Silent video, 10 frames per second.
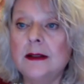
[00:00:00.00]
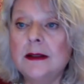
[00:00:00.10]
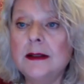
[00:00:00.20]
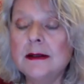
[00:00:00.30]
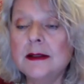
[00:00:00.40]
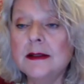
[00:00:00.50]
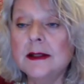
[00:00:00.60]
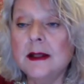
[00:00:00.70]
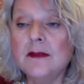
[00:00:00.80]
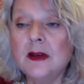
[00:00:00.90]
this is
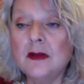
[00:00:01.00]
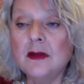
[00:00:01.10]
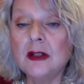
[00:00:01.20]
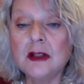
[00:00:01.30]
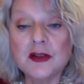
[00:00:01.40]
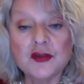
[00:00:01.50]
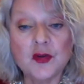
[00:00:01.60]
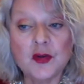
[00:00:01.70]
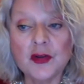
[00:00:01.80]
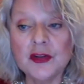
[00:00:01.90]
a very
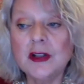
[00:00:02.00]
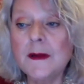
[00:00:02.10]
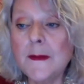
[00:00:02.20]
short